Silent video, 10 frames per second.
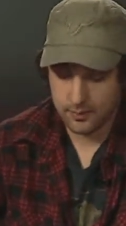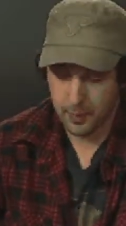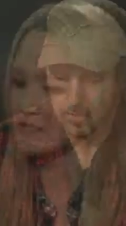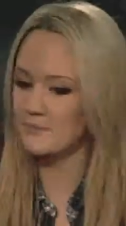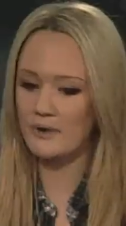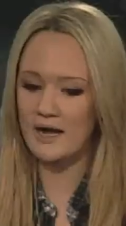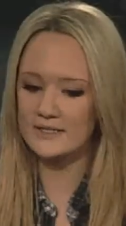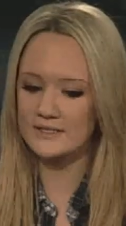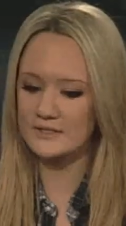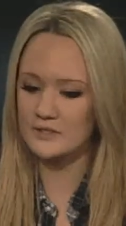How's the
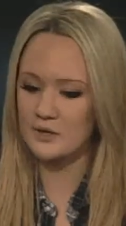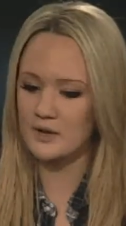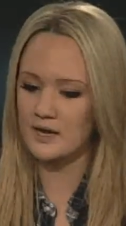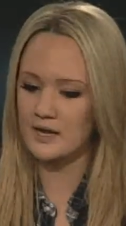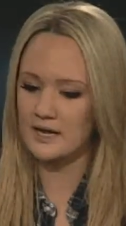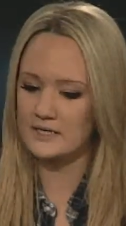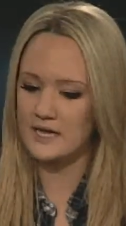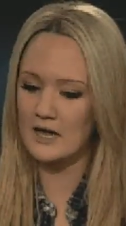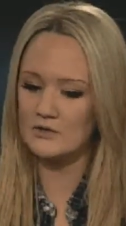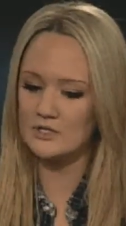practices going, and
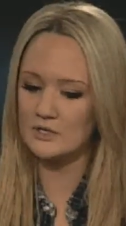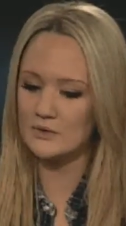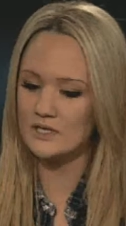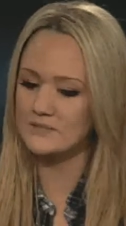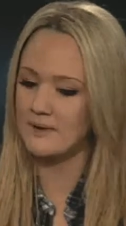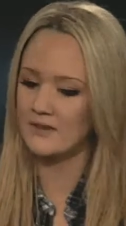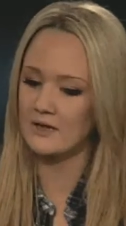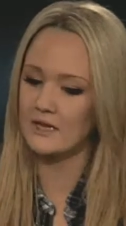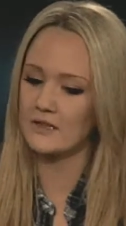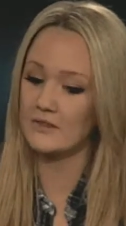how do you expect
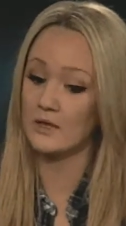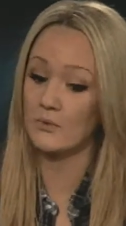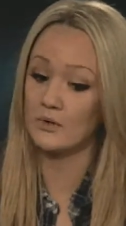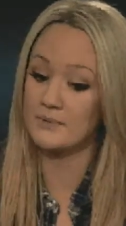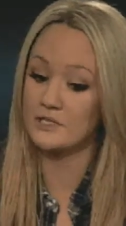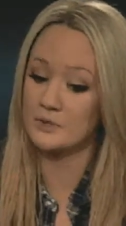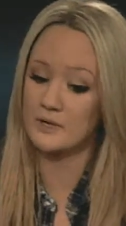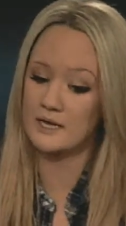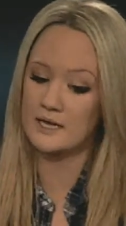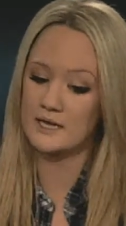that they will be
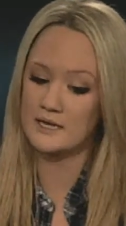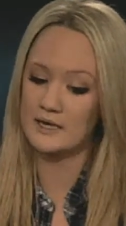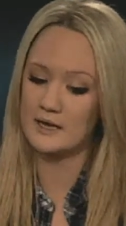doing in